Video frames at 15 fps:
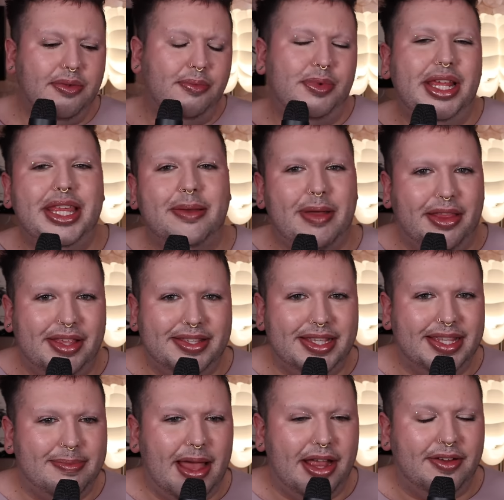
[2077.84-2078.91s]
nothing about this
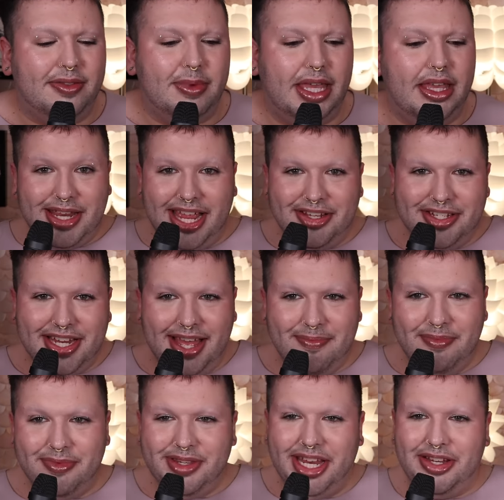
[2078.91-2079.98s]
inspires me. Tangent
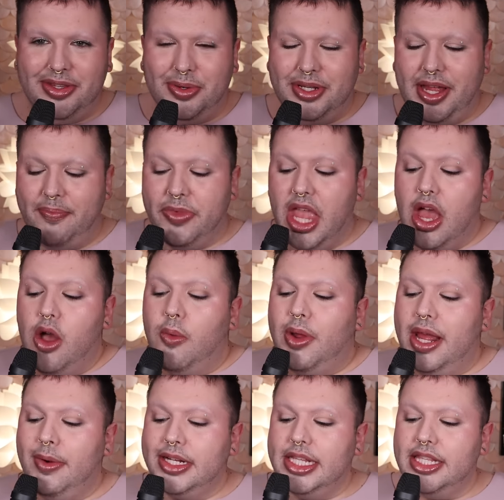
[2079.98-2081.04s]
time, tangent story time.
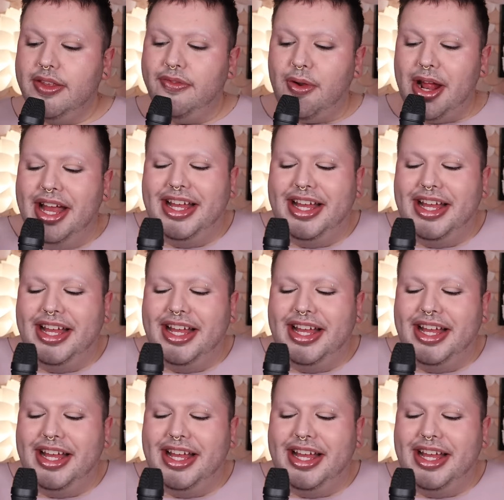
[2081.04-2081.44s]
When I worked at Sephora,